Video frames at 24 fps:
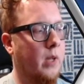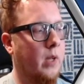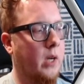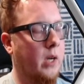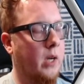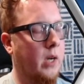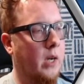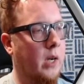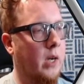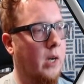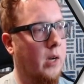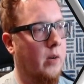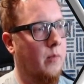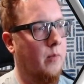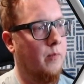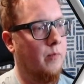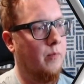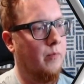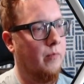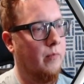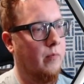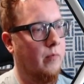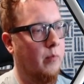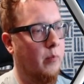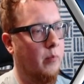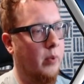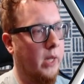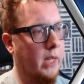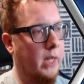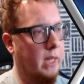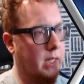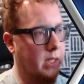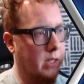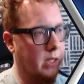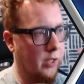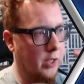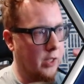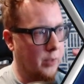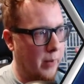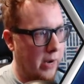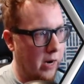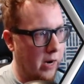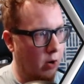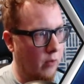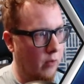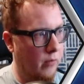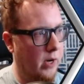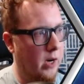playing
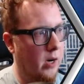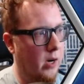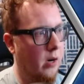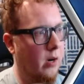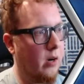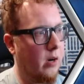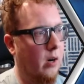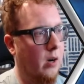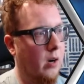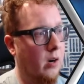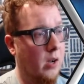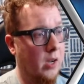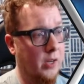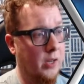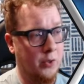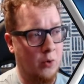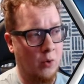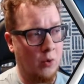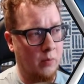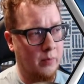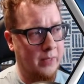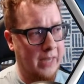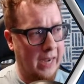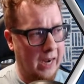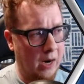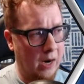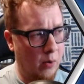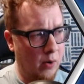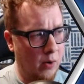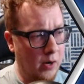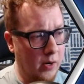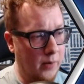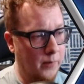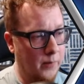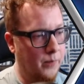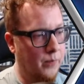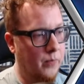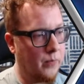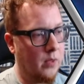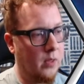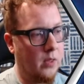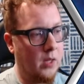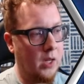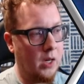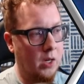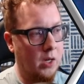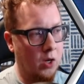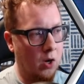Sunspot over here on Oscorp Tower,
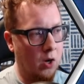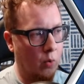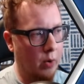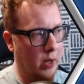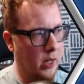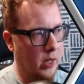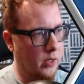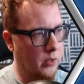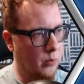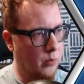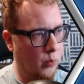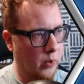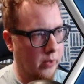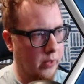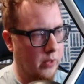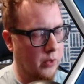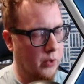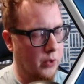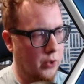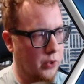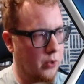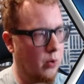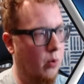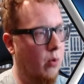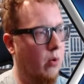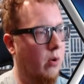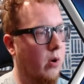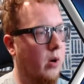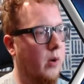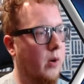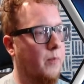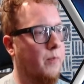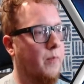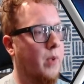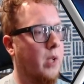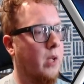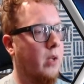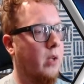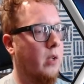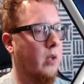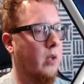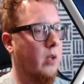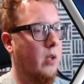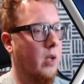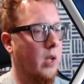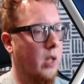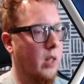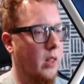then going in with Storm,
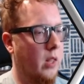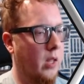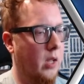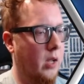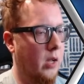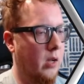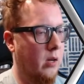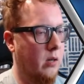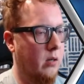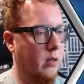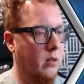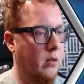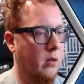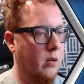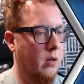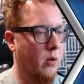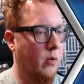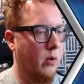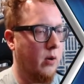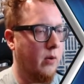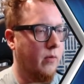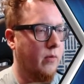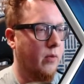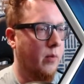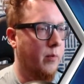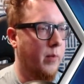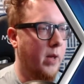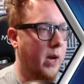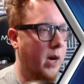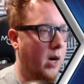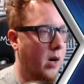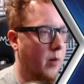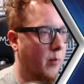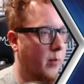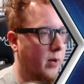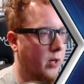and then going from there.